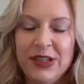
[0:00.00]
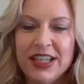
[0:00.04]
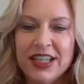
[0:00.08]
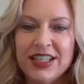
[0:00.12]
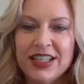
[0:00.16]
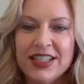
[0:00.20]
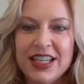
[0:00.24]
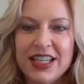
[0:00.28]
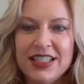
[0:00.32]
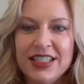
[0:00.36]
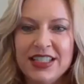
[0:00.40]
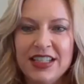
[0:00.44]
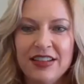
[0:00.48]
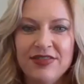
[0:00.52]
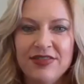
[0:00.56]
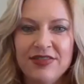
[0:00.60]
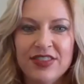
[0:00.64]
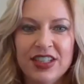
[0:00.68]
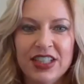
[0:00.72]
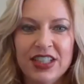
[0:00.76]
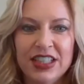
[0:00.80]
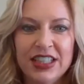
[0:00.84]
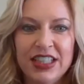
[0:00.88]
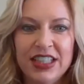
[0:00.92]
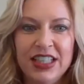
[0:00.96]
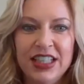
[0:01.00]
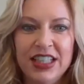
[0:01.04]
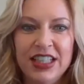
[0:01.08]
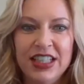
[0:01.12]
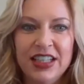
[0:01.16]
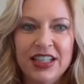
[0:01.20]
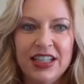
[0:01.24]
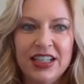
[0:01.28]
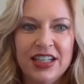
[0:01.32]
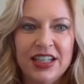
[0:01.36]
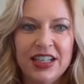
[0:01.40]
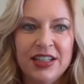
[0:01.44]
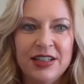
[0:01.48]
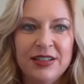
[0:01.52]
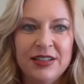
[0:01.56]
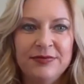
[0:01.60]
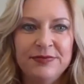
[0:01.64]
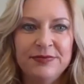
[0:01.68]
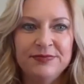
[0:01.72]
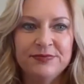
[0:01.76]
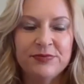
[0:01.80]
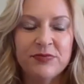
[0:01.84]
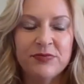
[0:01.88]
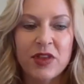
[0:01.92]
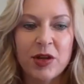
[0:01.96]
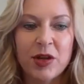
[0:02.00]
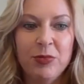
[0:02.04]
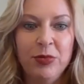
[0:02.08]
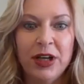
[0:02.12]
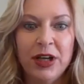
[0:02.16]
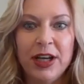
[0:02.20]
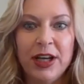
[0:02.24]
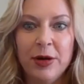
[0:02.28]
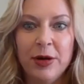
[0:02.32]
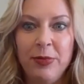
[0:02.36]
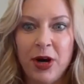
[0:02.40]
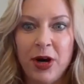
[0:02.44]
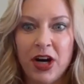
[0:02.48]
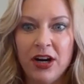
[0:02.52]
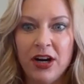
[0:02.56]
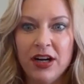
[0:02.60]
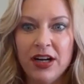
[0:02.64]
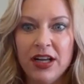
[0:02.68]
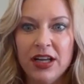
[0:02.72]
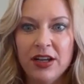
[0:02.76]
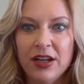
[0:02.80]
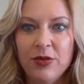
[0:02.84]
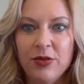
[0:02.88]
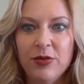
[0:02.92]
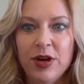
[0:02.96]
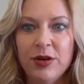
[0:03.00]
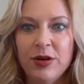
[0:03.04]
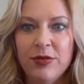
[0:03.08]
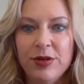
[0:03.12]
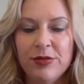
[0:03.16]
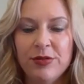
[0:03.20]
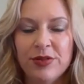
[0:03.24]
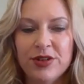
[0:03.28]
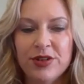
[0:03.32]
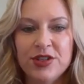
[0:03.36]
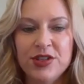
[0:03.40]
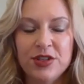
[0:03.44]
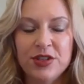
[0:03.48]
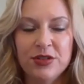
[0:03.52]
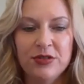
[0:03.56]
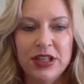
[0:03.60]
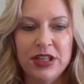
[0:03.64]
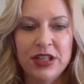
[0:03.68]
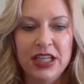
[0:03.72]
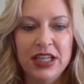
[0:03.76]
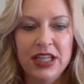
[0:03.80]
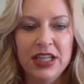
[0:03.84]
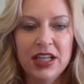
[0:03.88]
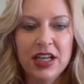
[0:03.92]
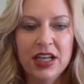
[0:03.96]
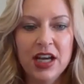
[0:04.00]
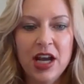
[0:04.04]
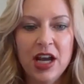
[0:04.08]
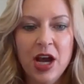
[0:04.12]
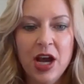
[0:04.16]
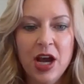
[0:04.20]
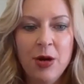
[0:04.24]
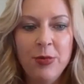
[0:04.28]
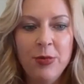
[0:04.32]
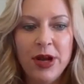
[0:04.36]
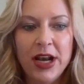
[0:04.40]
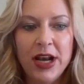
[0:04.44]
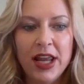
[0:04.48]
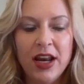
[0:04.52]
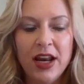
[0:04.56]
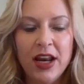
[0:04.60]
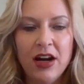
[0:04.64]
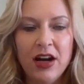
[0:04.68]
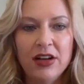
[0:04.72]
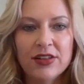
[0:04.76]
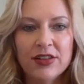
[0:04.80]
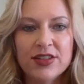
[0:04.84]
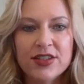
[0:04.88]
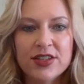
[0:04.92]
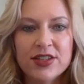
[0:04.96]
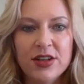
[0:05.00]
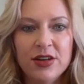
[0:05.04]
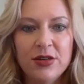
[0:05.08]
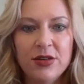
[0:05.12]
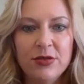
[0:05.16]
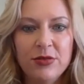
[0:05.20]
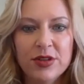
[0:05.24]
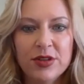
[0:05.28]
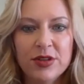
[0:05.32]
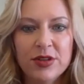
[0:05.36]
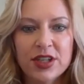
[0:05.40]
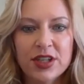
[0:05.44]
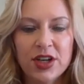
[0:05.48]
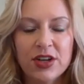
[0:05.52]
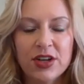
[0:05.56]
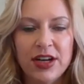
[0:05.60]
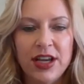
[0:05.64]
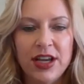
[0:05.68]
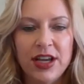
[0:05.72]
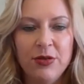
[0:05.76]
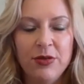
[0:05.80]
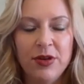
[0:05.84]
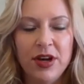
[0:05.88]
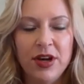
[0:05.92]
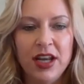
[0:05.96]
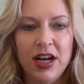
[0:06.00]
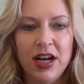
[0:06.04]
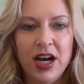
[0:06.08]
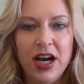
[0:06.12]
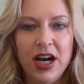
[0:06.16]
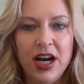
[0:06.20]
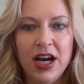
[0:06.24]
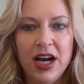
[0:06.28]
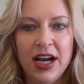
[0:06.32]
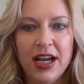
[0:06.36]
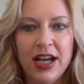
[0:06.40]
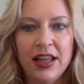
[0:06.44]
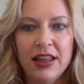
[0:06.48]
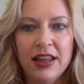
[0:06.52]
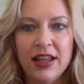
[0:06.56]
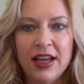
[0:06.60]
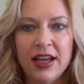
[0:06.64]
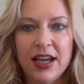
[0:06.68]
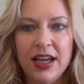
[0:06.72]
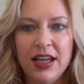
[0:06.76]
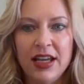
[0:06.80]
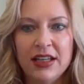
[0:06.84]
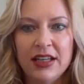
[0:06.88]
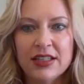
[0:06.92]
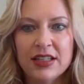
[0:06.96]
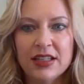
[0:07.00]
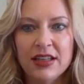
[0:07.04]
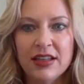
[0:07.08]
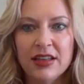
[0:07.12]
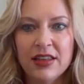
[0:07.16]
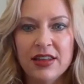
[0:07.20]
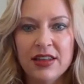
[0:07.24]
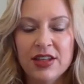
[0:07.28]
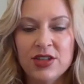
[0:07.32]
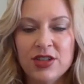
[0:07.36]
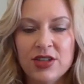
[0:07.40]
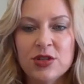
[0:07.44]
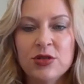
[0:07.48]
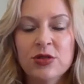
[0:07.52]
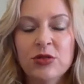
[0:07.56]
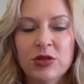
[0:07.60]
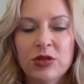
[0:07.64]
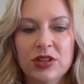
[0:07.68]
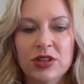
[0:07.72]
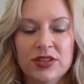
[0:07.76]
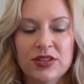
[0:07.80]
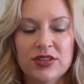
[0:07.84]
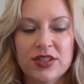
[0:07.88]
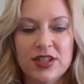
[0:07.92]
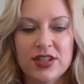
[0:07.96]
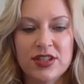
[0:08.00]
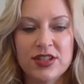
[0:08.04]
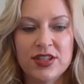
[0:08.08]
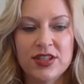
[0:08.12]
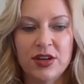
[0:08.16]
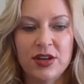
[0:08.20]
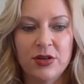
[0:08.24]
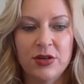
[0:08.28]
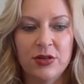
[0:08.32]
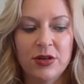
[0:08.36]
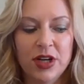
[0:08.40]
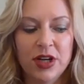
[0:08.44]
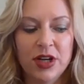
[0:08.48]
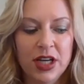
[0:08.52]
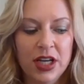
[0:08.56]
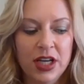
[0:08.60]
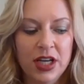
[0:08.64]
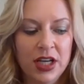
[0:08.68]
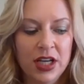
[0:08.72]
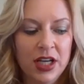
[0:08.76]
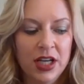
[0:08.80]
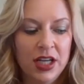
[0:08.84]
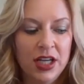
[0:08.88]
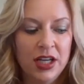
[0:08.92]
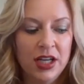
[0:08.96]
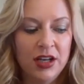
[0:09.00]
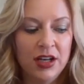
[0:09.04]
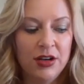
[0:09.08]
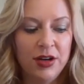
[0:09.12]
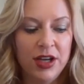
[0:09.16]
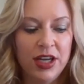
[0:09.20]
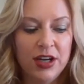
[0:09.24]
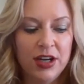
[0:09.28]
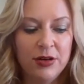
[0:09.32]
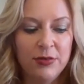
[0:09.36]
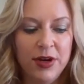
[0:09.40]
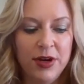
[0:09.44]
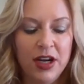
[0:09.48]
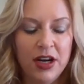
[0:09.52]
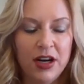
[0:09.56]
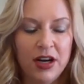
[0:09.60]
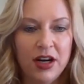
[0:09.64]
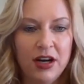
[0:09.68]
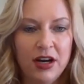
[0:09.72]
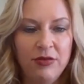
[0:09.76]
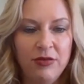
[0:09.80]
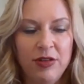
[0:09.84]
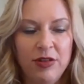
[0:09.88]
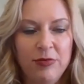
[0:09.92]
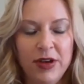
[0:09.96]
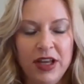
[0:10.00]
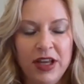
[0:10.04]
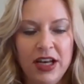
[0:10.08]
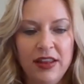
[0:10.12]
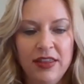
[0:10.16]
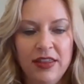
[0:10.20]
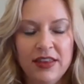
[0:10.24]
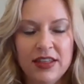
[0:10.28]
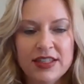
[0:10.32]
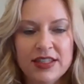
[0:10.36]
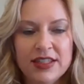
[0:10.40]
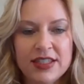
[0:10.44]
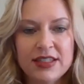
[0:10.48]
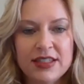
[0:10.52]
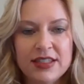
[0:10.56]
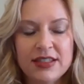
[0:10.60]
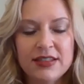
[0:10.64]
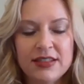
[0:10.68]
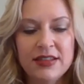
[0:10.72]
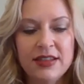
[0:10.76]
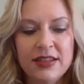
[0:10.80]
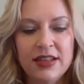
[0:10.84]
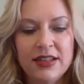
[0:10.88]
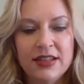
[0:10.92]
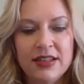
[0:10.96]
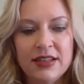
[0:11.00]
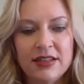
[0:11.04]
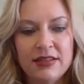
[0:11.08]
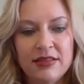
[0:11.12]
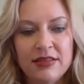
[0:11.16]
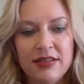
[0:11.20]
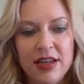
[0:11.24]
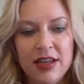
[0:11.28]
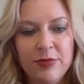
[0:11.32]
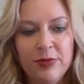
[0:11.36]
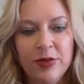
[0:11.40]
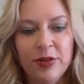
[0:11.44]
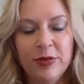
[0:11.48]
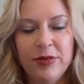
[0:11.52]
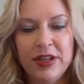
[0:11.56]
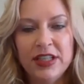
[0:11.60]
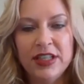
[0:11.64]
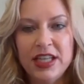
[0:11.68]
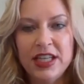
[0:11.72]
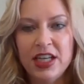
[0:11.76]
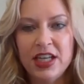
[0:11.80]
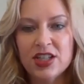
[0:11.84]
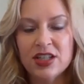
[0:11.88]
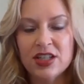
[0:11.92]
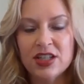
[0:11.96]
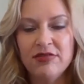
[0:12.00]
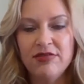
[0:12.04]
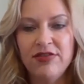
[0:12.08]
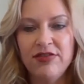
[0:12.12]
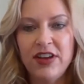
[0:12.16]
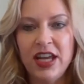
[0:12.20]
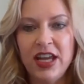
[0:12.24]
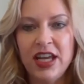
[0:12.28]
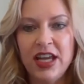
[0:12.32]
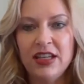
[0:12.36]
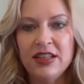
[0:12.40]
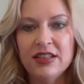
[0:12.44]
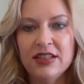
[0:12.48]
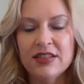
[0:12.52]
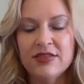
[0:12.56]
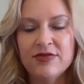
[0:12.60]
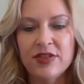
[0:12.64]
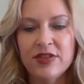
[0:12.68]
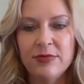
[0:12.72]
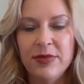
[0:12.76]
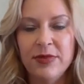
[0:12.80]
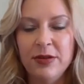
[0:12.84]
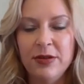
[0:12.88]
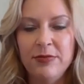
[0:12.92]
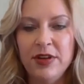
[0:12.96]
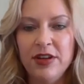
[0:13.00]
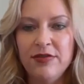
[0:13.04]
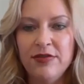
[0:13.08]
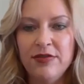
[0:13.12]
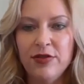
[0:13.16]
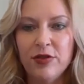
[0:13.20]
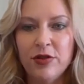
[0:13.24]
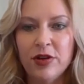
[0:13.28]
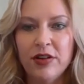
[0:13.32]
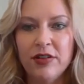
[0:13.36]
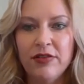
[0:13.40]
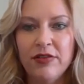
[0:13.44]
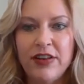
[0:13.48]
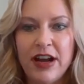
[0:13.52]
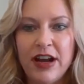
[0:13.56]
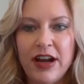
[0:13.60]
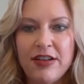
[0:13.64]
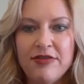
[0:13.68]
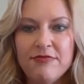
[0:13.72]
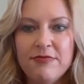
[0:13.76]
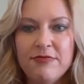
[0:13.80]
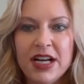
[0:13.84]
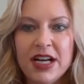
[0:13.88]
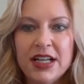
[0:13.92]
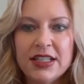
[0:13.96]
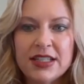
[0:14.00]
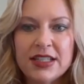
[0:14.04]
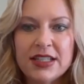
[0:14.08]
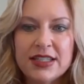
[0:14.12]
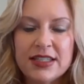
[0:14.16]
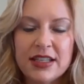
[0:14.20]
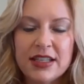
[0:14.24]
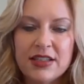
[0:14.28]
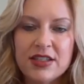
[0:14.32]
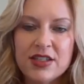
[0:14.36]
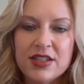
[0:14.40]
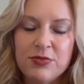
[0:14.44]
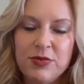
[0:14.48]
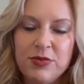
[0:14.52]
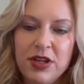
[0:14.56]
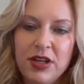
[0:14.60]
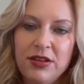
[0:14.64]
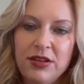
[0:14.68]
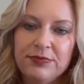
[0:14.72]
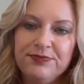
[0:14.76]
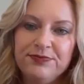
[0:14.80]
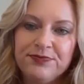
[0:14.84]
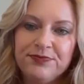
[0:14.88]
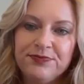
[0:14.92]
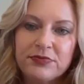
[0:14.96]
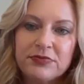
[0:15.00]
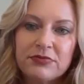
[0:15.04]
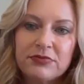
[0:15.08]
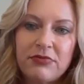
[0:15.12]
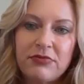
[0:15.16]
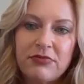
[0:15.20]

because that definitely um, played a part in what we were doing, but it also was a great way to highlight the tools. So, you know, here we are. We've been in this the implementation phase for maybe four or five months since we